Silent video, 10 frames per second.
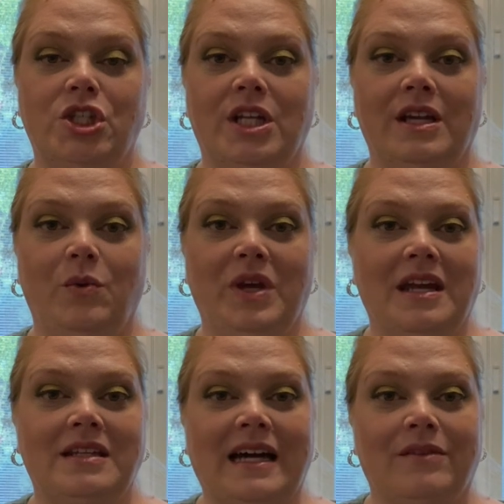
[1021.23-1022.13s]
chilly
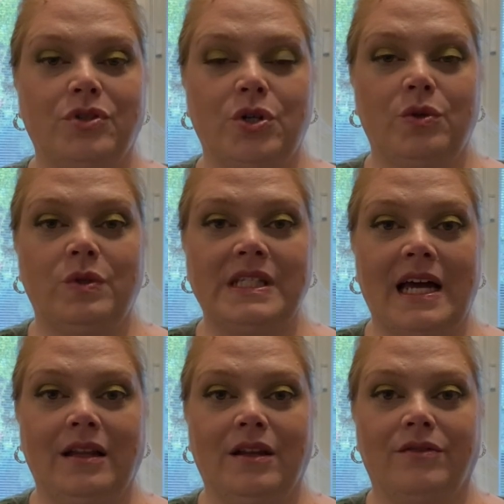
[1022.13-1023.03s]
weekend afternoons,
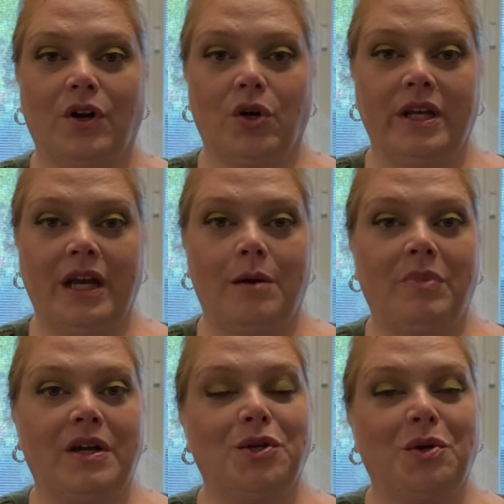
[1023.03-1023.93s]
I love curling up
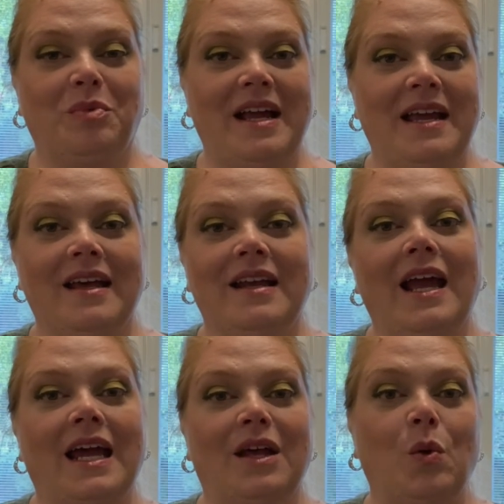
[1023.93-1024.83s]
under a blanket
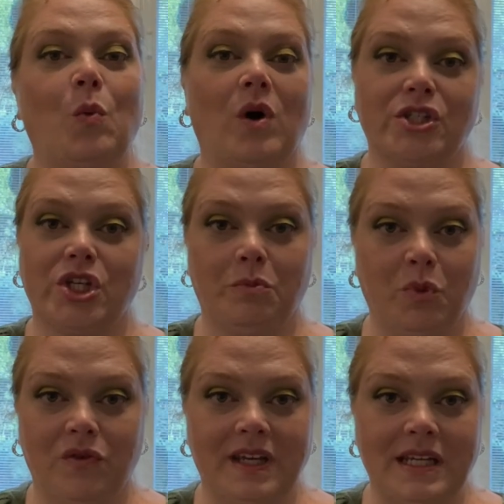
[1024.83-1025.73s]
and watching
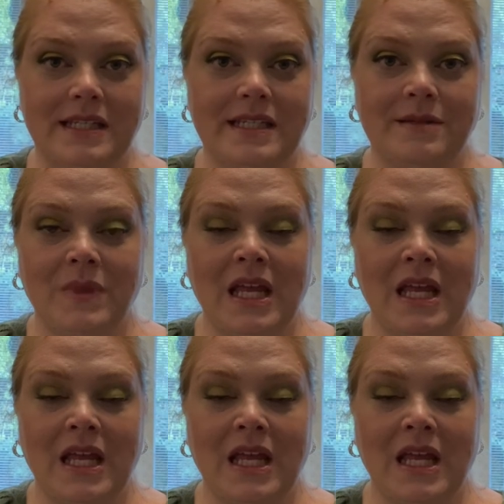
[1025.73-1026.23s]
movies.